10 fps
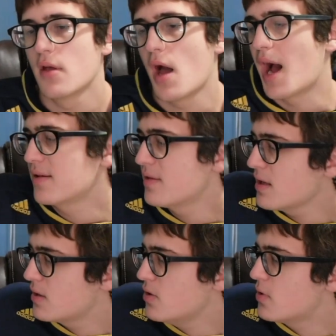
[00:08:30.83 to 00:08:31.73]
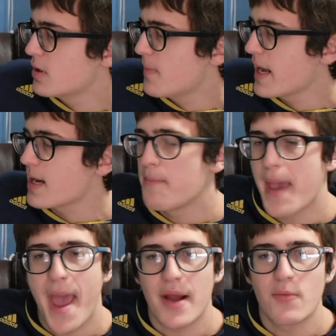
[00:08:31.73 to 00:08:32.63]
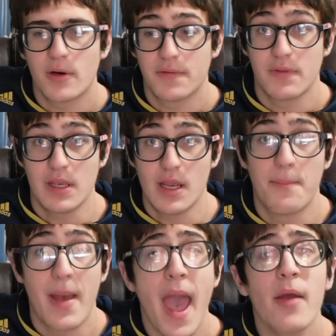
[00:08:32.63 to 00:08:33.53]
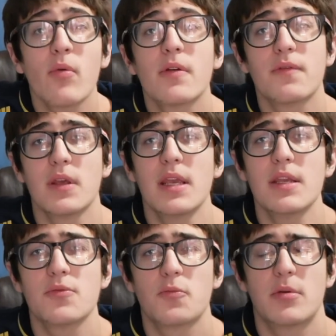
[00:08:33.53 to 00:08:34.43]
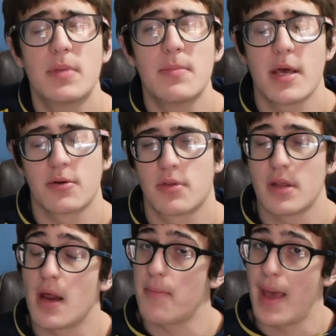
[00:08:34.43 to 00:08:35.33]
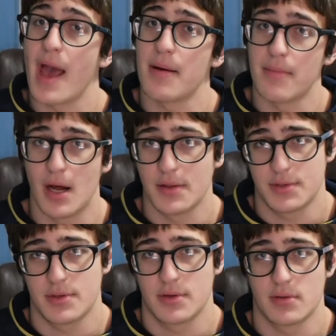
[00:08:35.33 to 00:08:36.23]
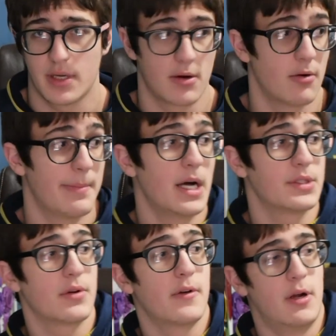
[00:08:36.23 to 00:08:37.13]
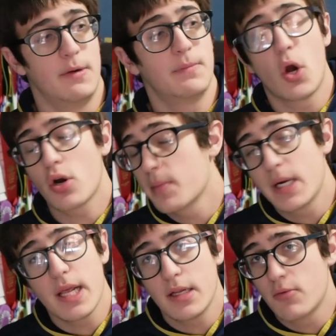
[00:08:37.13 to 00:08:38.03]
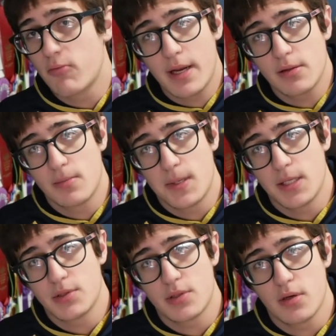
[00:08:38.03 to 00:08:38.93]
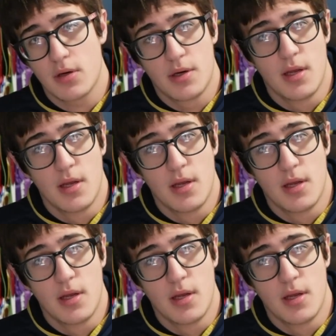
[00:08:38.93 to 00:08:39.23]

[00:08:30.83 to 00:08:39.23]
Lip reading: I think you could make a bad one of these would be better than a bad Monster, like a Monster, carbonated regular Monster,